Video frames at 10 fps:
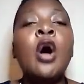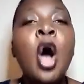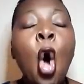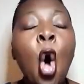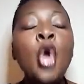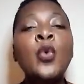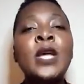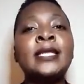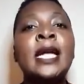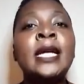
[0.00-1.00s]

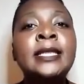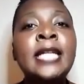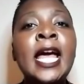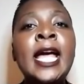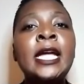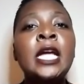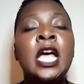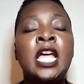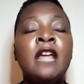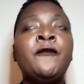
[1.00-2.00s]
always saying,
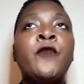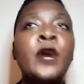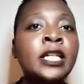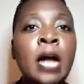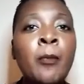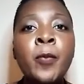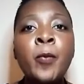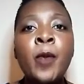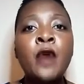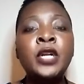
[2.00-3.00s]
if, for example,
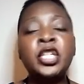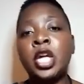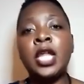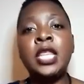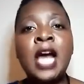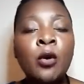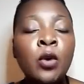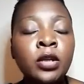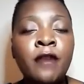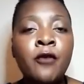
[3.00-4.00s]
people are rich, they
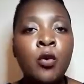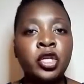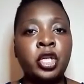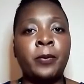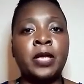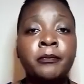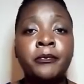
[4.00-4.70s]
are devil worshiper.